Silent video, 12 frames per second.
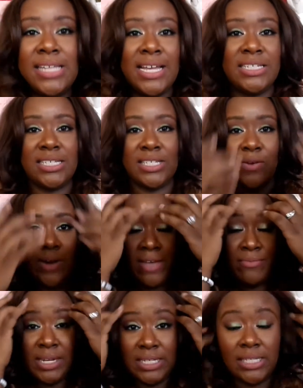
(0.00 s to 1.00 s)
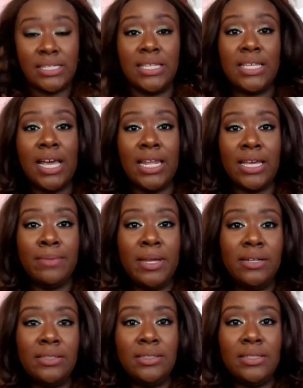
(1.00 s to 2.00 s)
I just don't have many tees. I think I like it
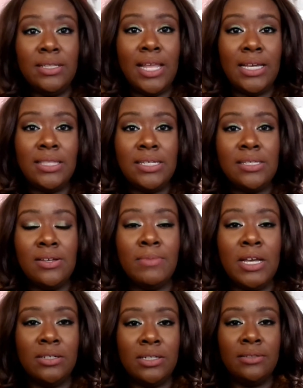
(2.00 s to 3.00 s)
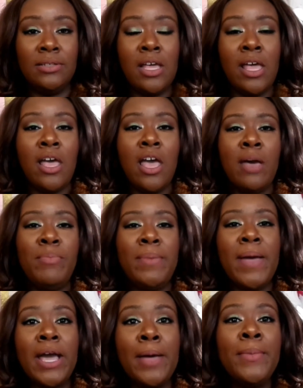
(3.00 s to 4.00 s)
better than like this, so I'm not gonna put it
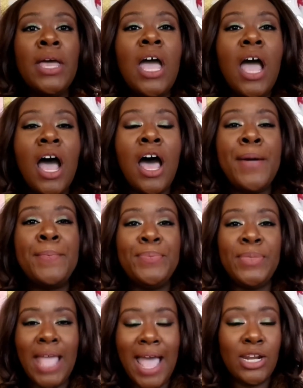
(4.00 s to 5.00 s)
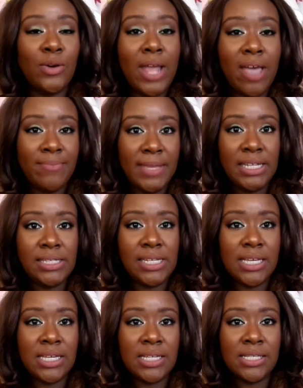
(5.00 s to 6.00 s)
back up. I don't have many
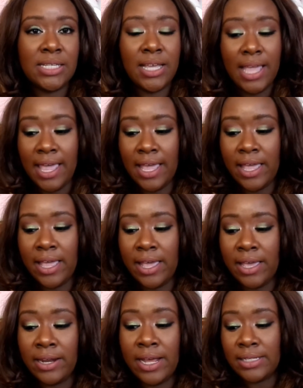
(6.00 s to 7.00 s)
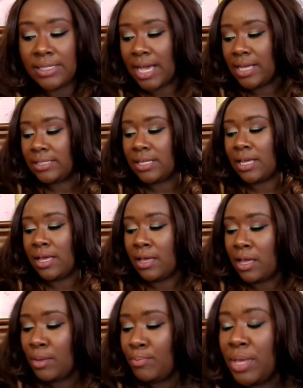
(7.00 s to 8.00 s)
tees, and I decided
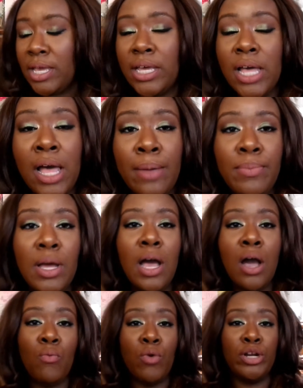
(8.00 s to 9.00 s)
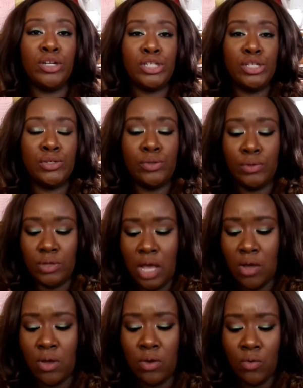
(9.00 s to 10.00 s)
to pick up one or two
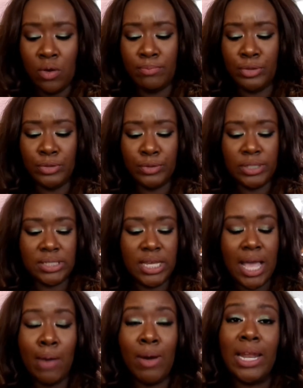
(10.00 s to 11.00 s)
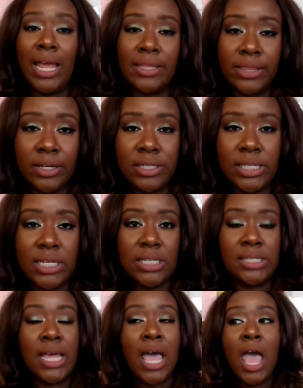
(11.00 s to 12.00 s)
on Boohoo to see how I like their tees.